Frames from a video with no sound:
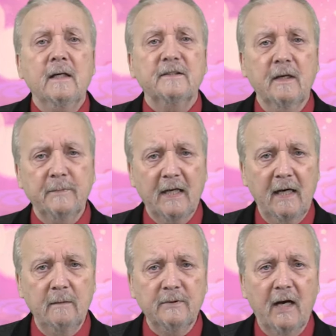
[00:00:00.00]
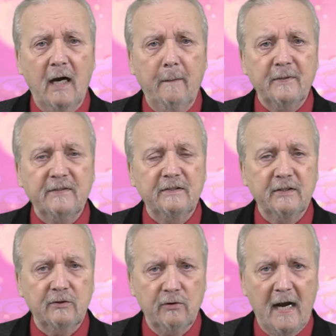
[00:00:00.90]
Sometimes opposites
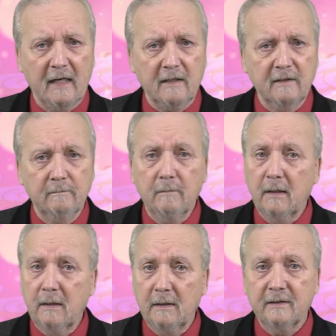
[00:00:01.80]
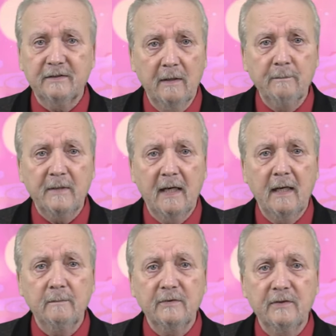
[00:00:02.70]
attract, but
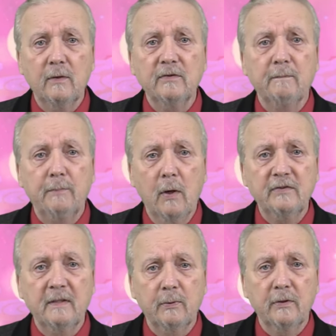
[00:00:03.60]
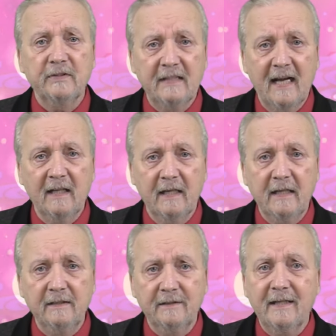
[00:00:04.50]
sometimes those opposing
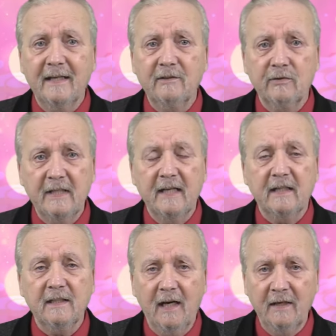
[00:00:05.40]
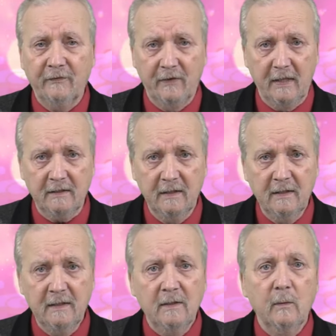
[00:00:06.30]
personalities can create a conflict
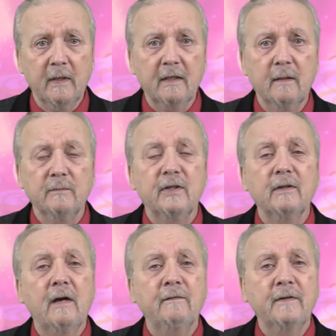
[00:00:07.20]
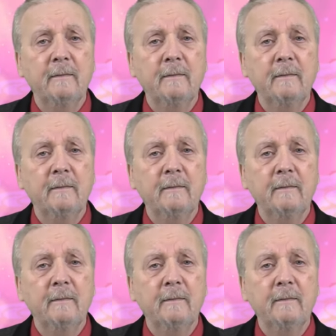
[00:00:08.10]
when it comes to love